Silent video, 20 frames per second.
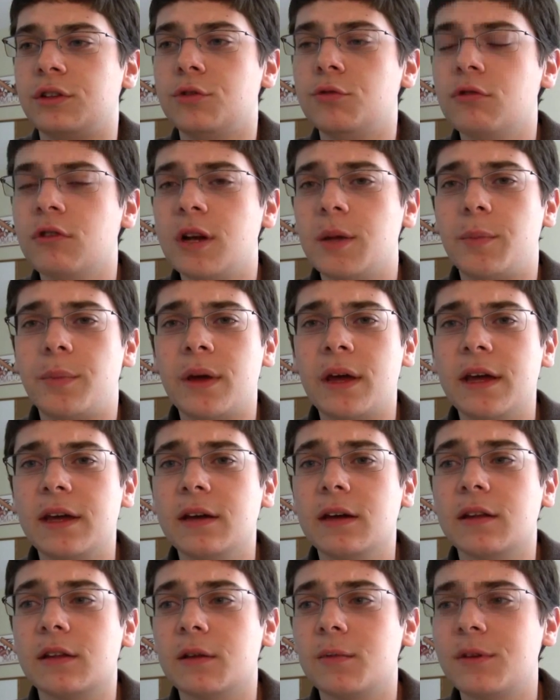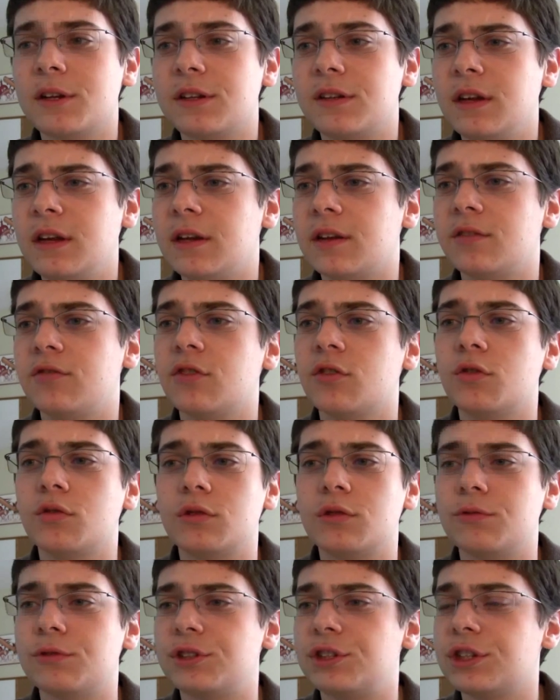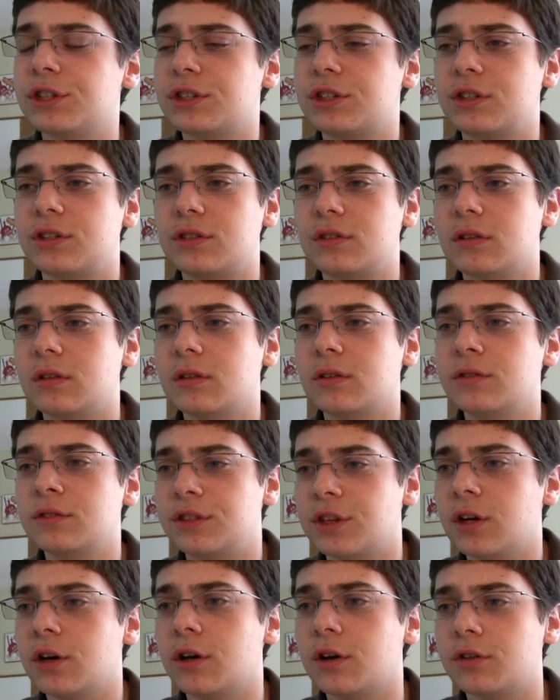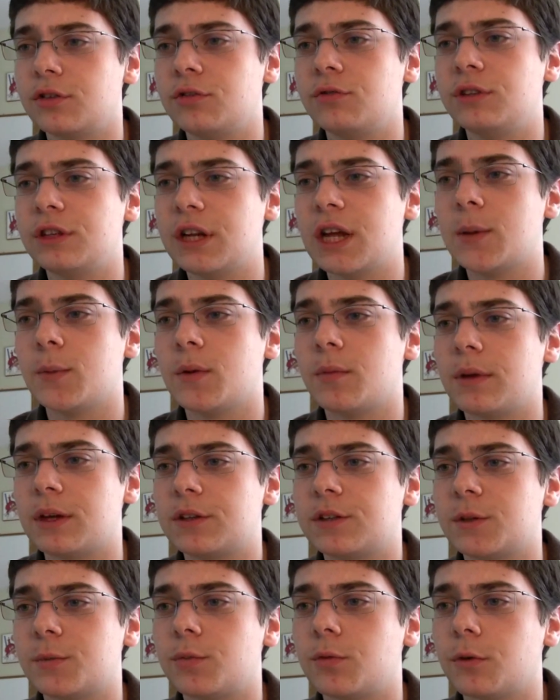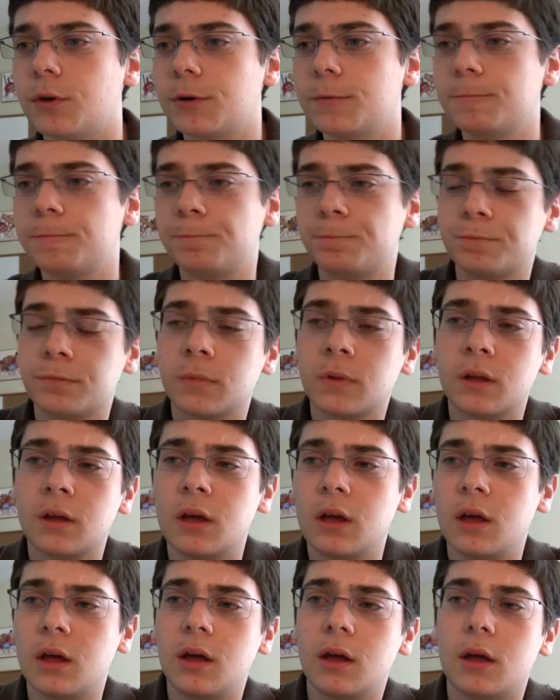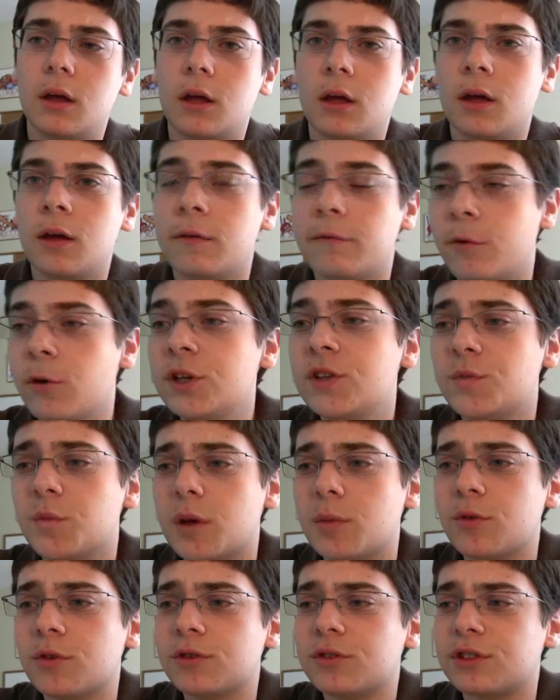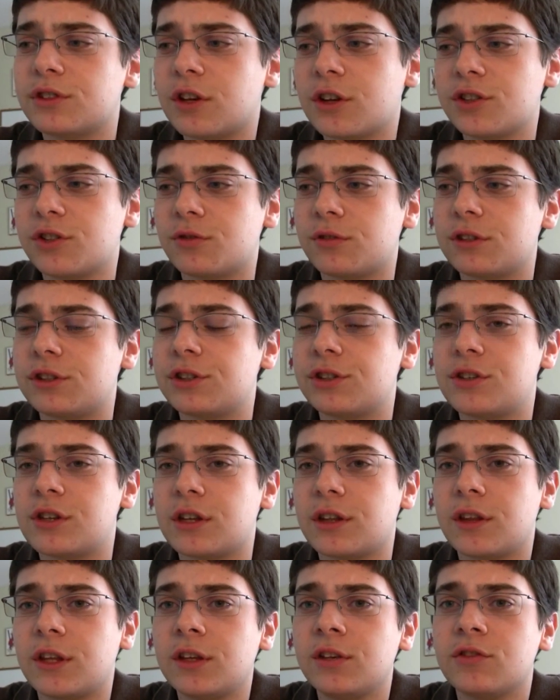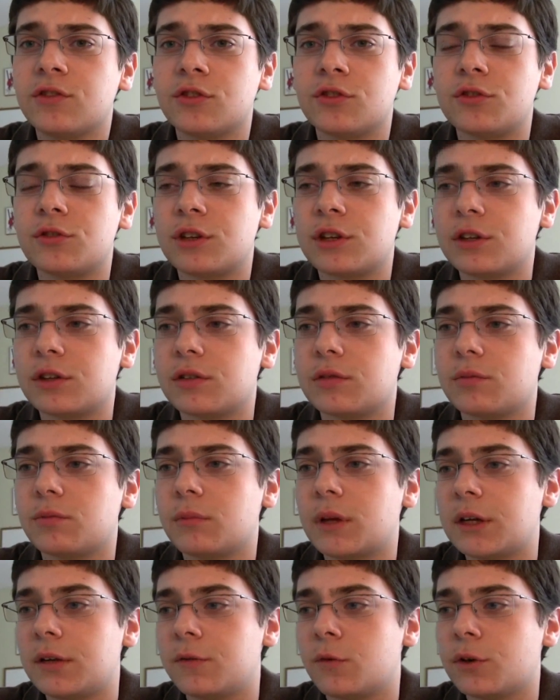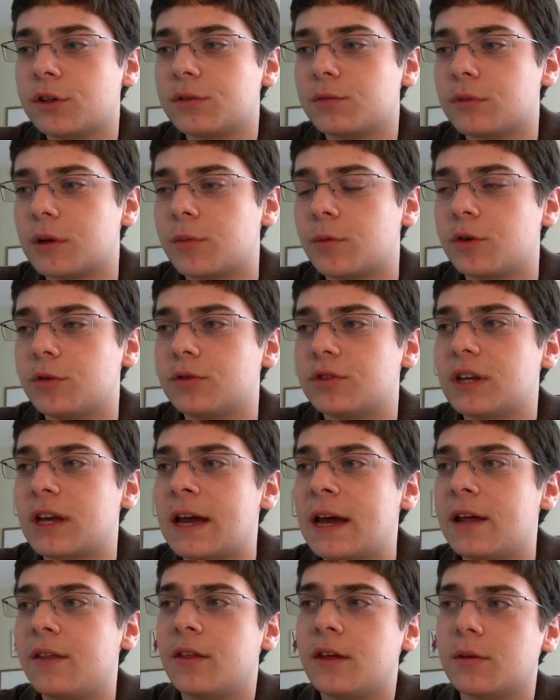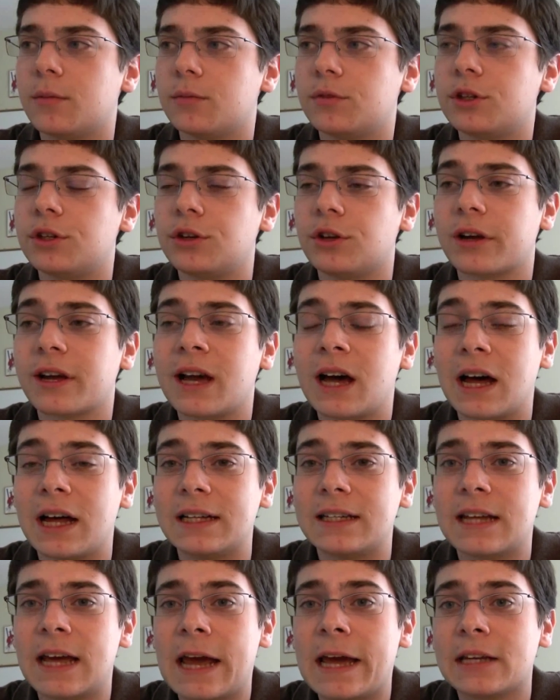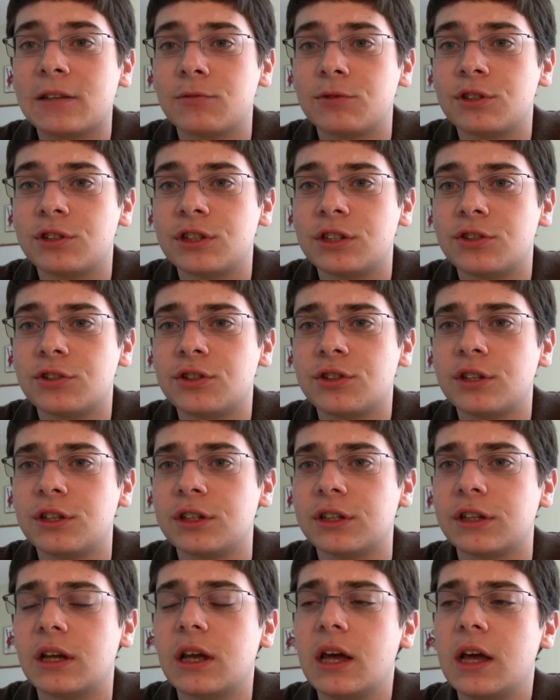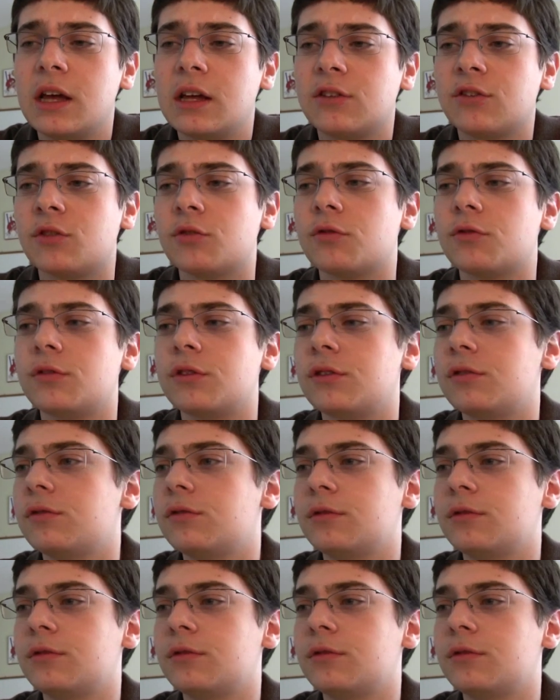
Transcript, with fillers: you were already paying unlimited data, so it was just, duh, you need MMS support. Voice memos is also an interesting thing, so you can make voice memos, add them to your contacts, which is interesting, so